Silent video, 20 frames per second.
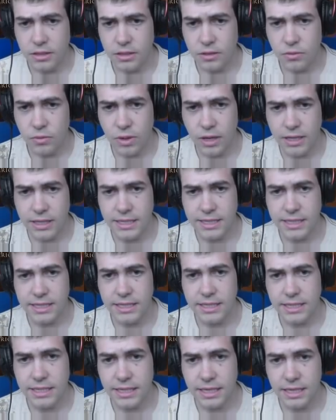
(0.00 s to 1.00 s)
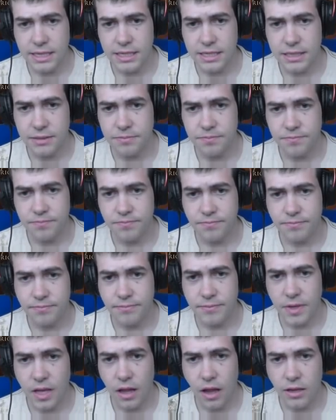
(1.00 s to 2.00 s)
Why these
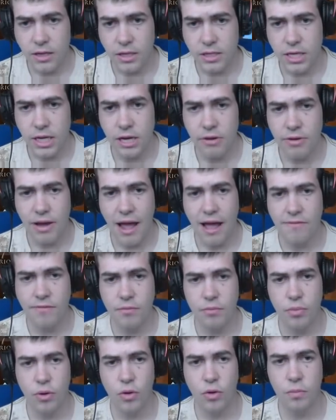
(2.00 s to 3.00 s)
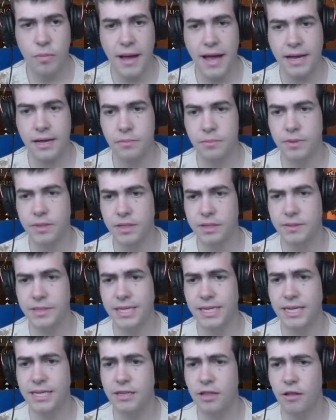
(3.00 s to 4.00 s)
light artillery haven't pulled back
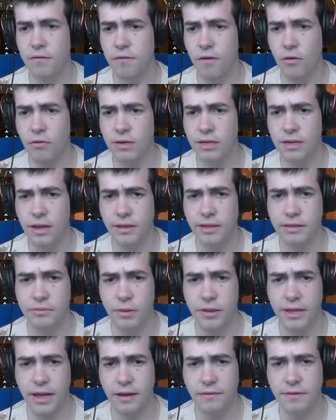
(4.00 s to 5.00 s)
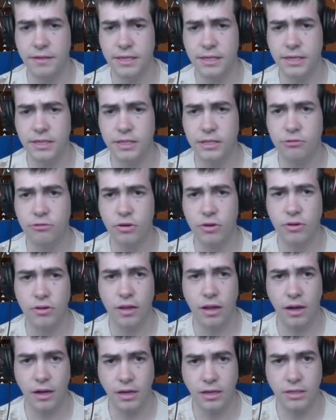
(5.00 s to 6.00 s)
specifically into the forest like this where the elephants are going to struggle,
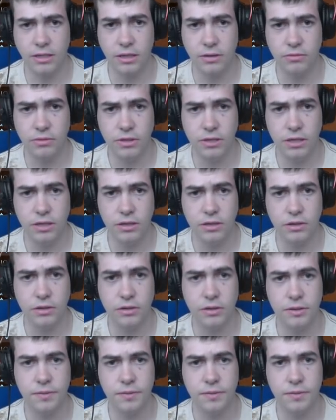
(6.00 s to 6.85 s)
I don't know.